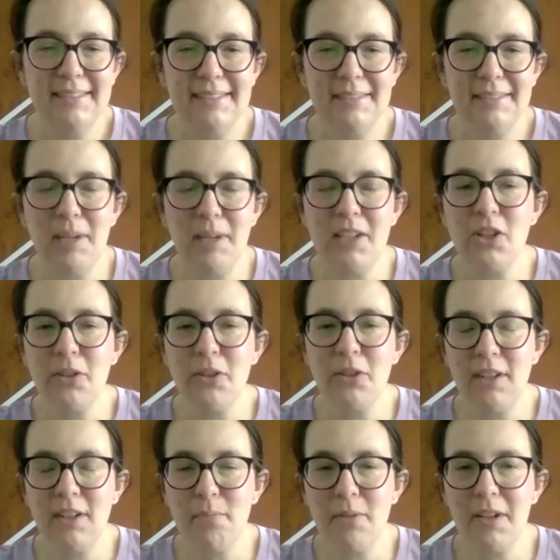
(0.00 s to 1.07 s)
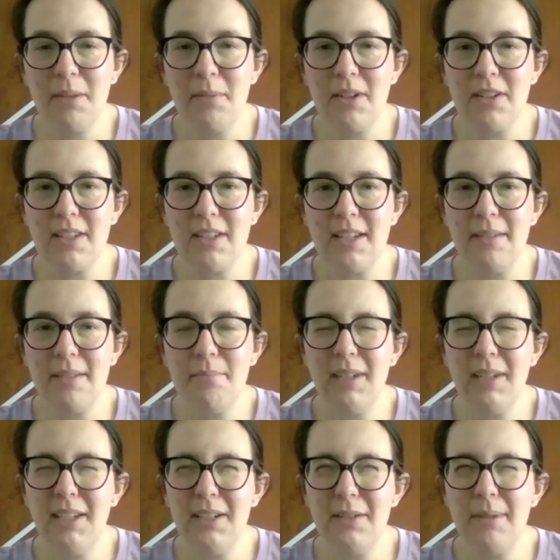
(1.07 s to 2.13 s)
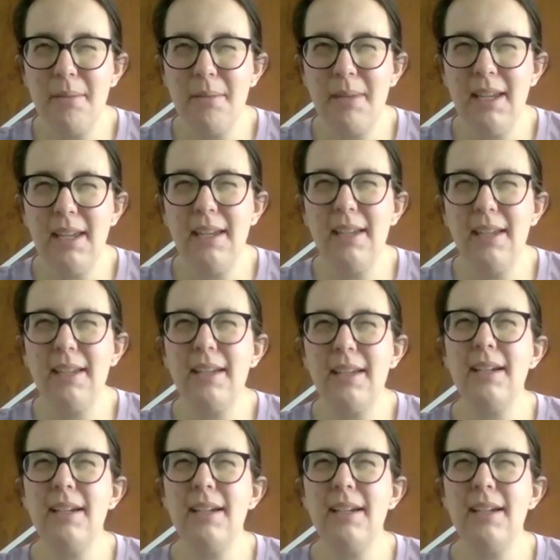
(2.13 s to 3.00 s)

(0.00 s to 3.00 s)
my children have pretty much said, you know, mommy,